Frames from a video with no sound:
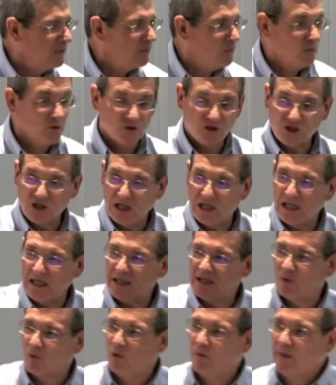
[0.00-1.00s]
will see,
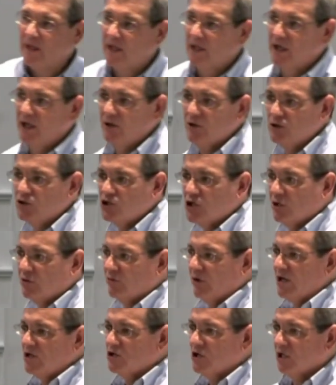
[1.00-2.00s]
there will be another
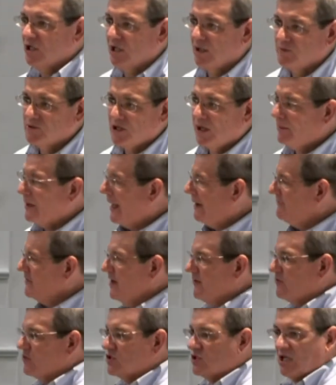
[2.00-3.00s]
generation comes up. I've
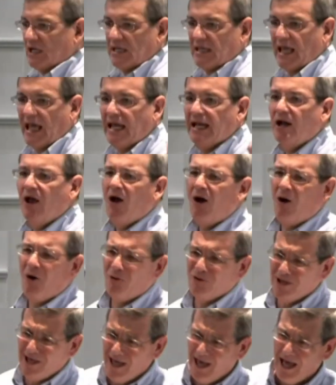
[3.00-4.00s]
never seen that. Oh,
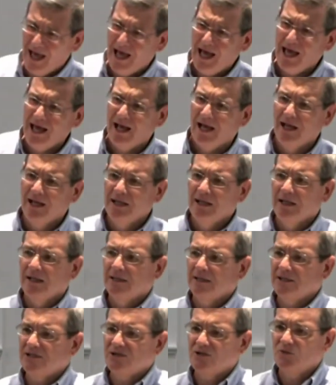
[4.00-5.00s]
yeah,
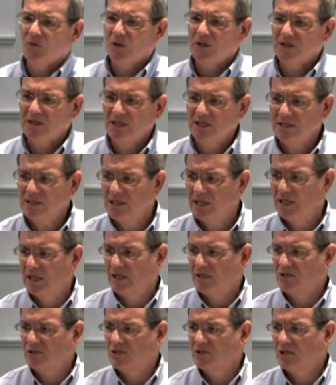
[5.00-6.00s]
this is what this
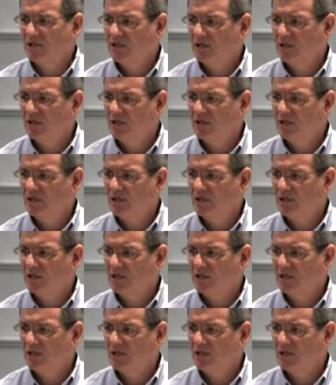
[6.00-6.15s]
is.